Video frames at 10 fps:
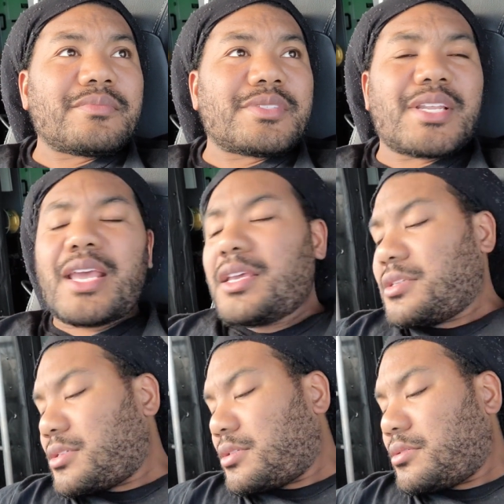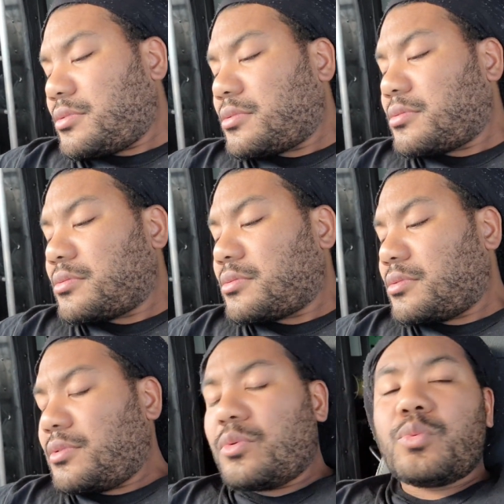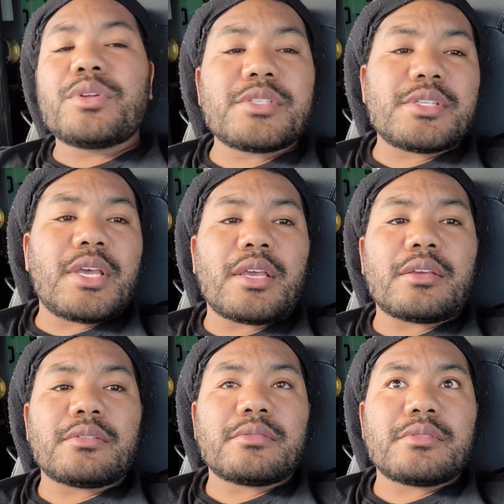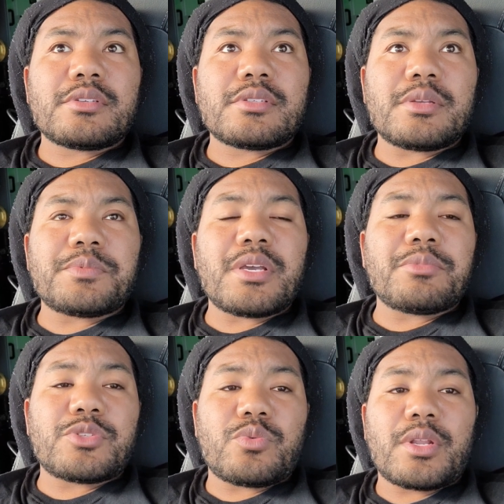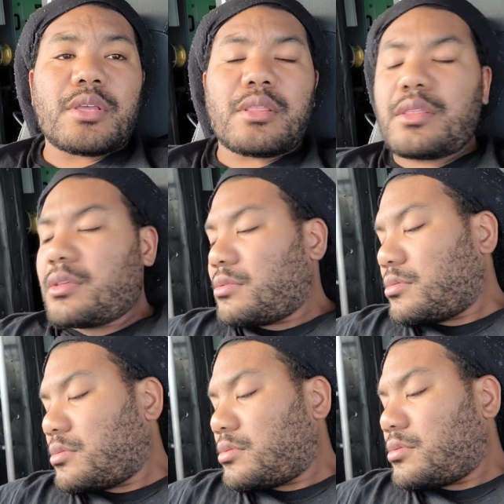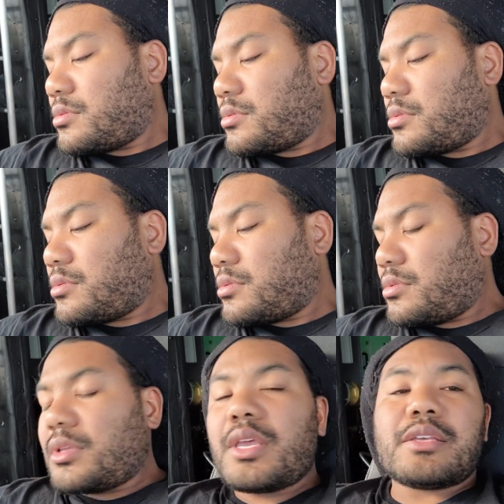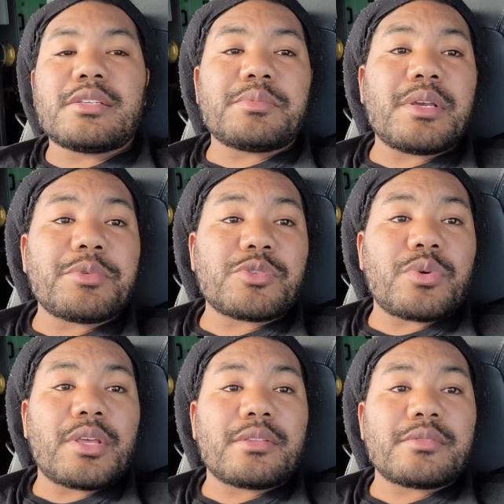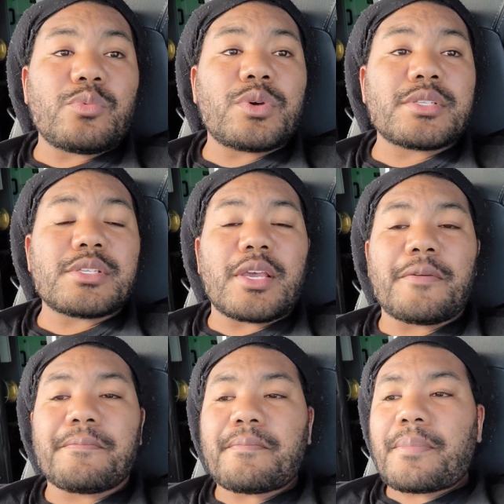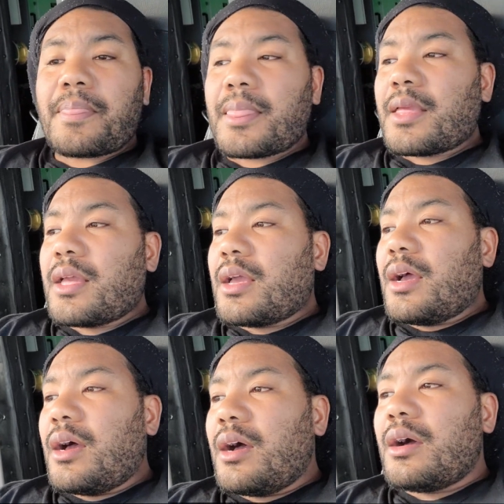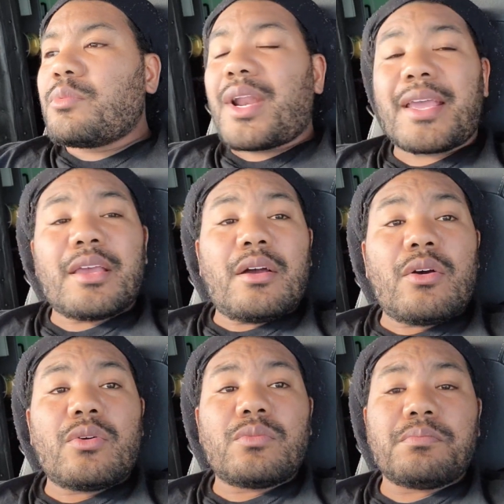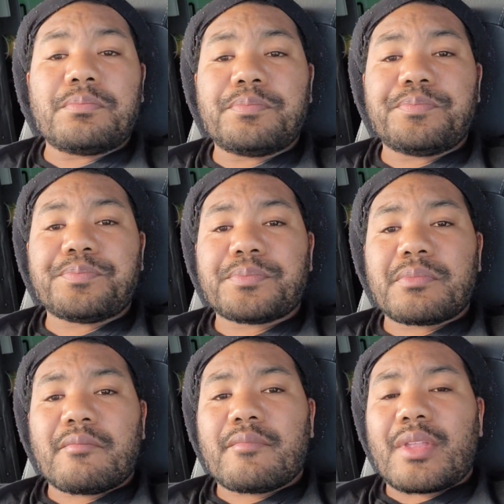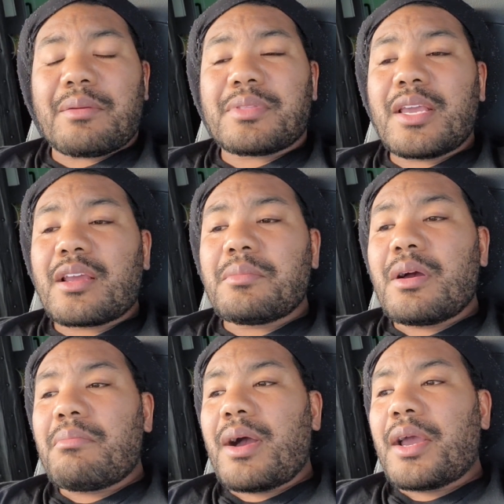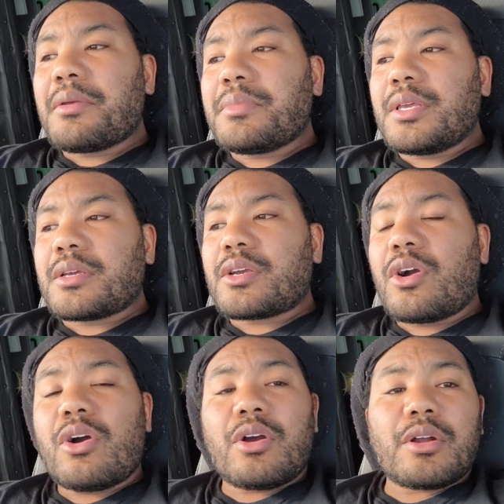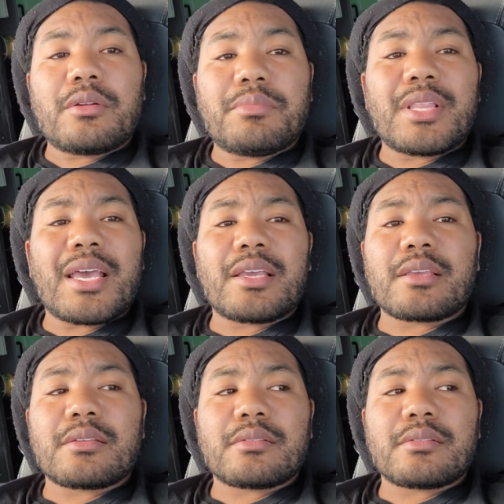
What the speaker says: Today's Wednesday, September 20th. Yeah, September 20th, Wednesday. When I get home, I'm thinking about buying me a car, but like